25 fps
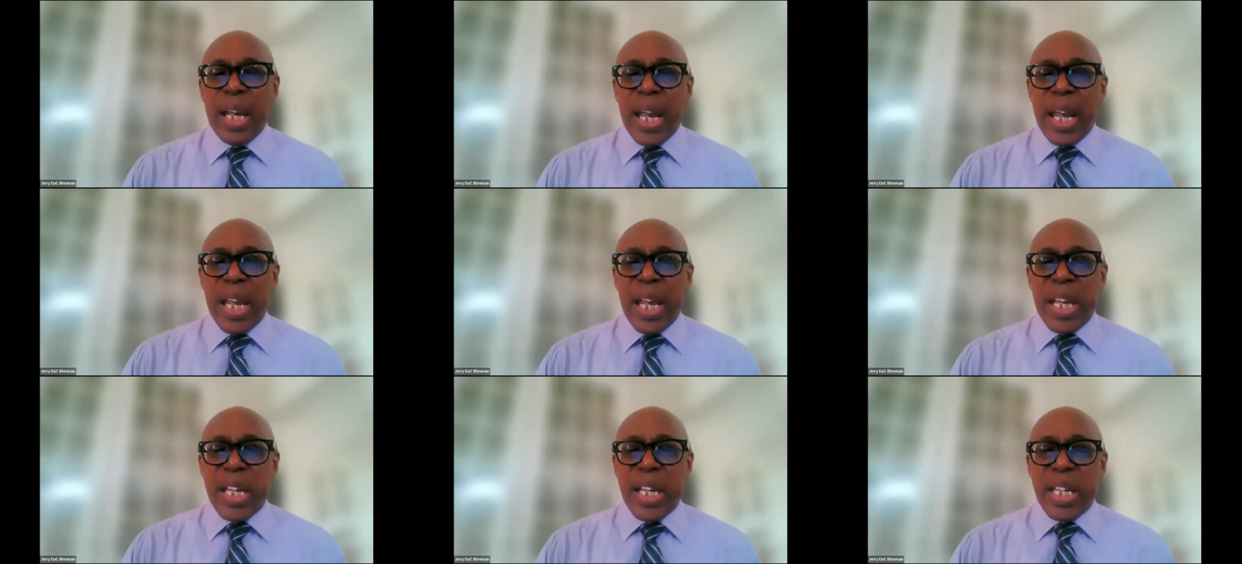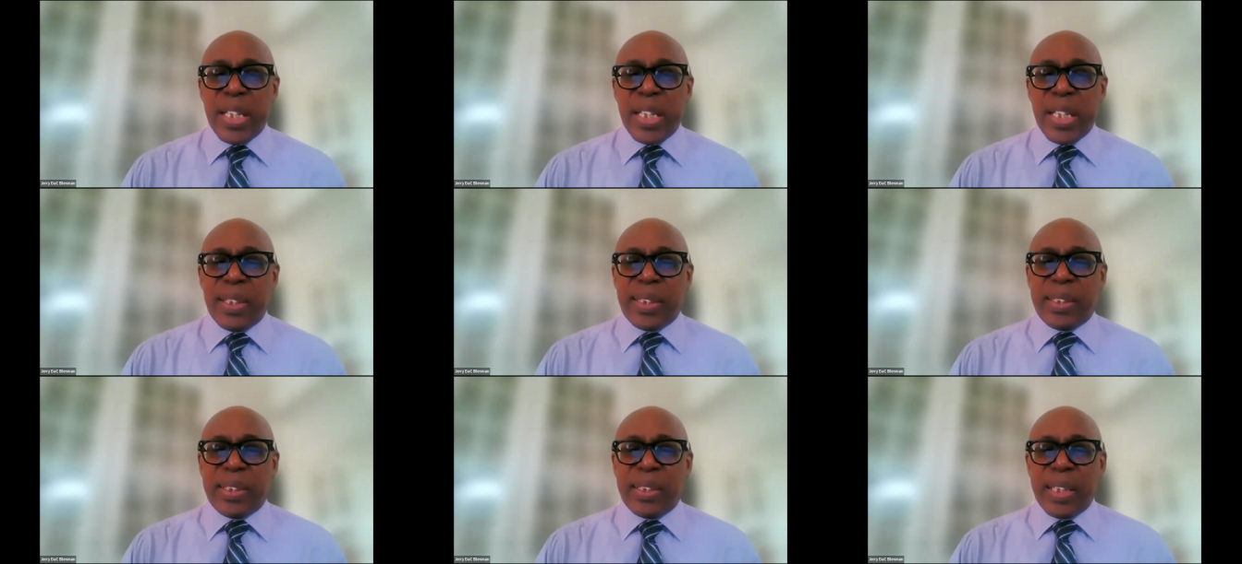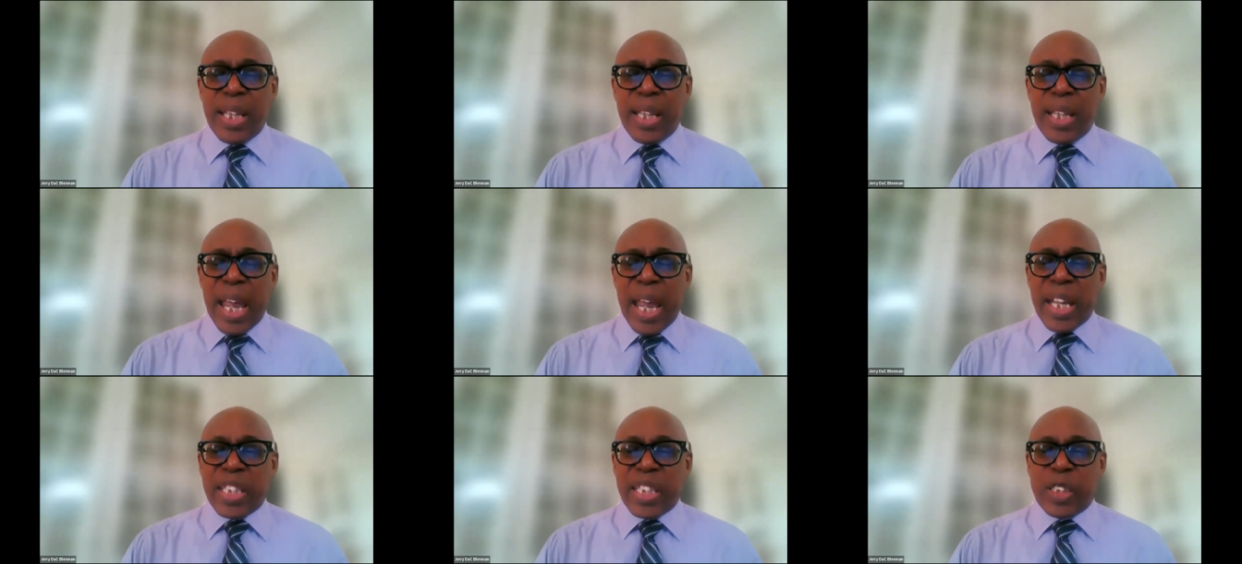is
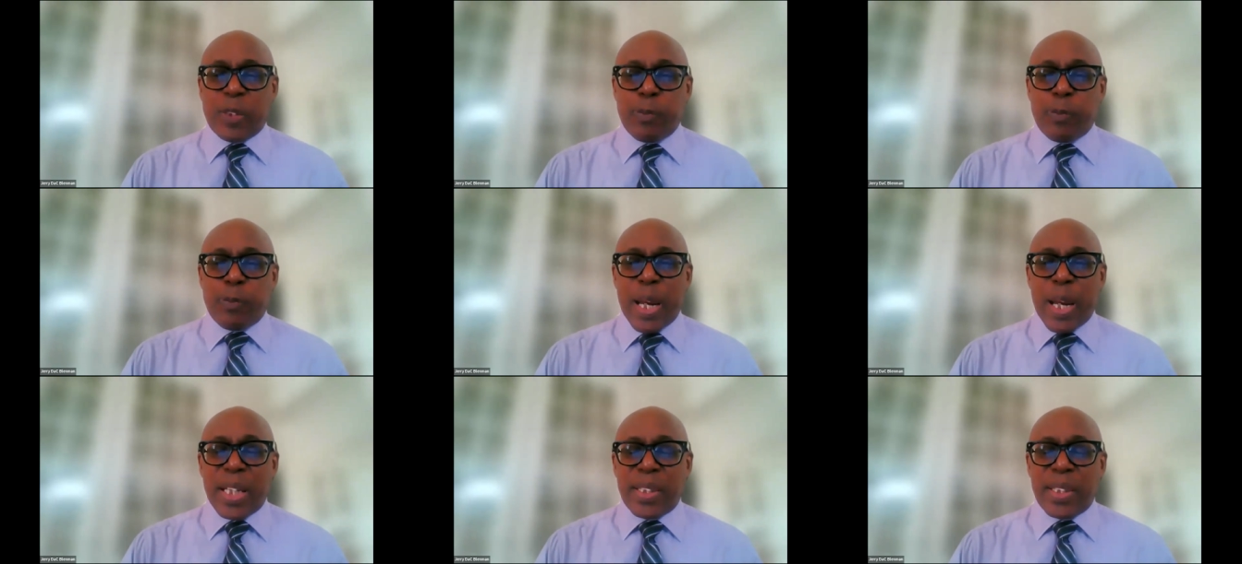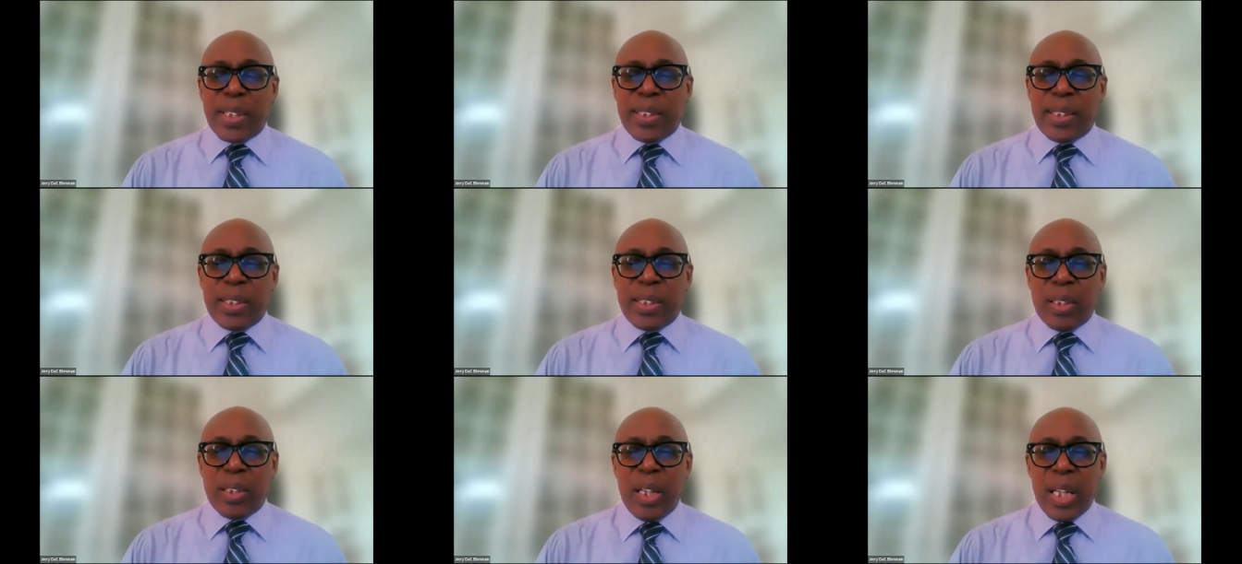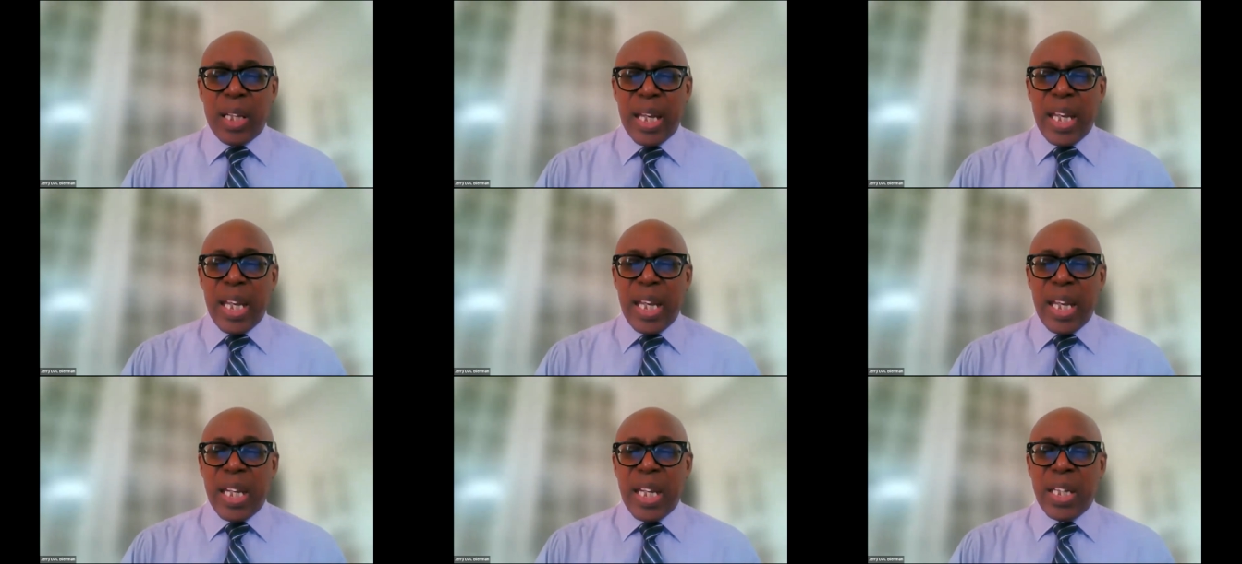expressed
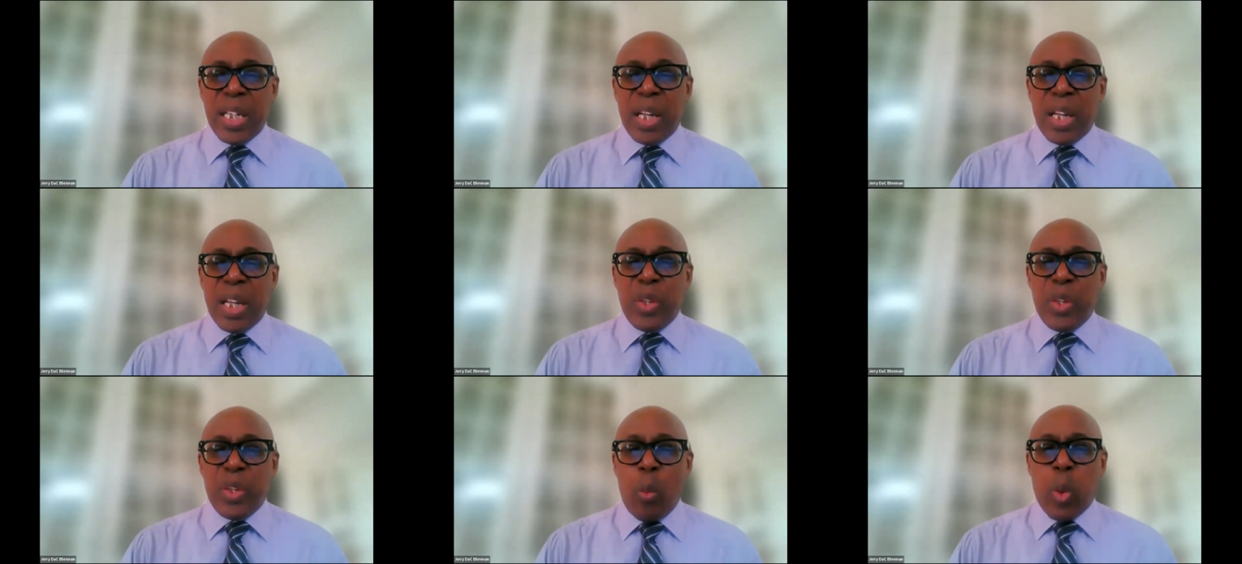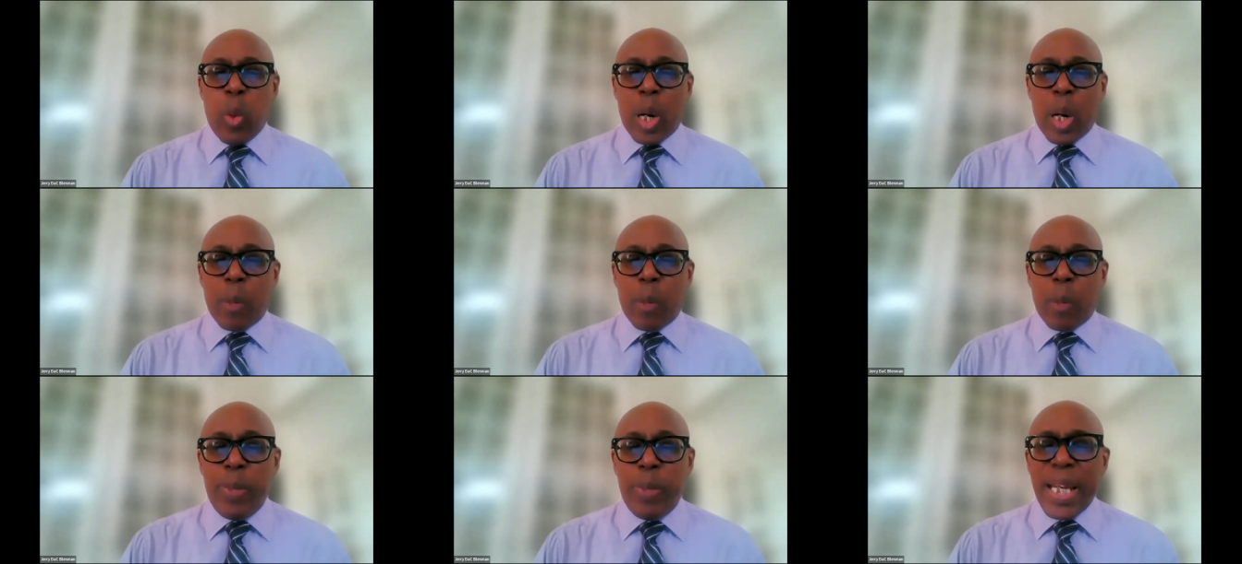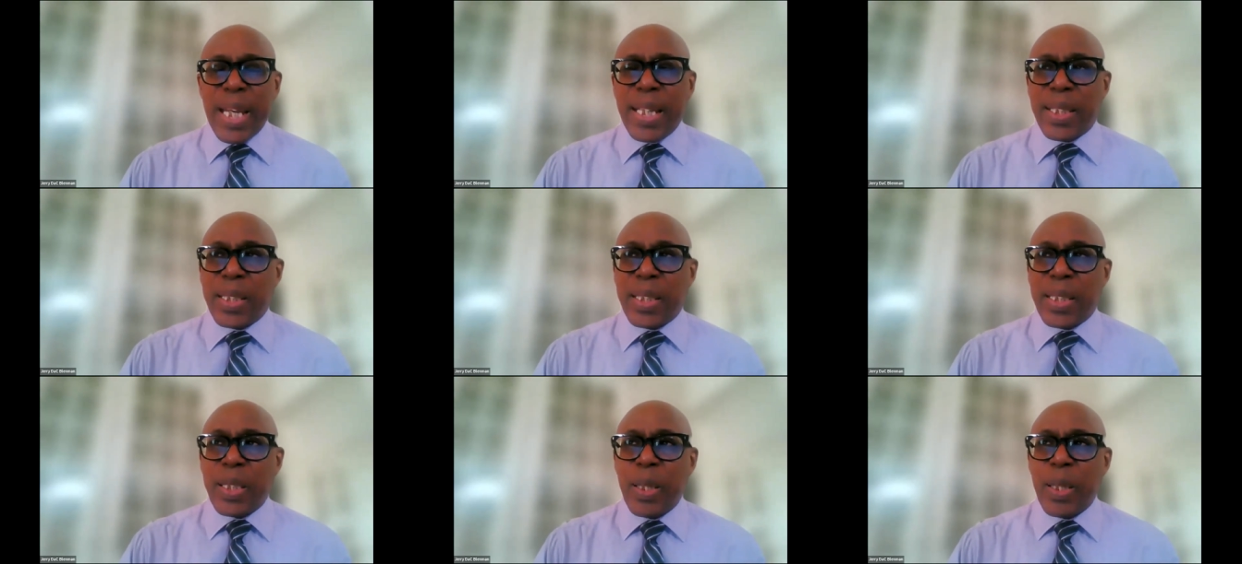in the
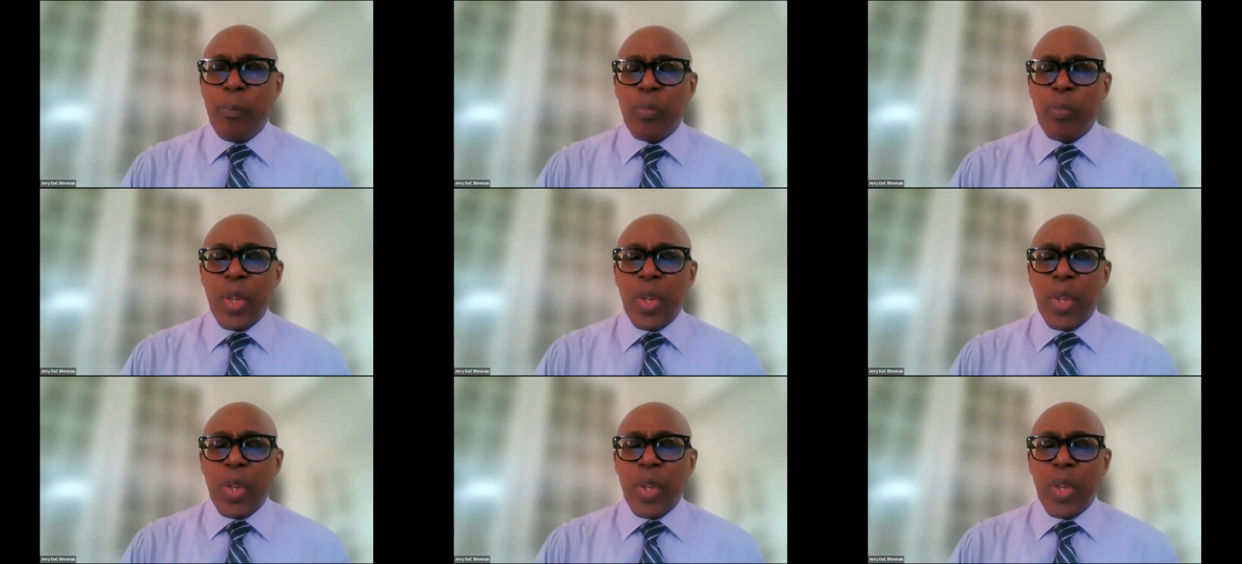workplace?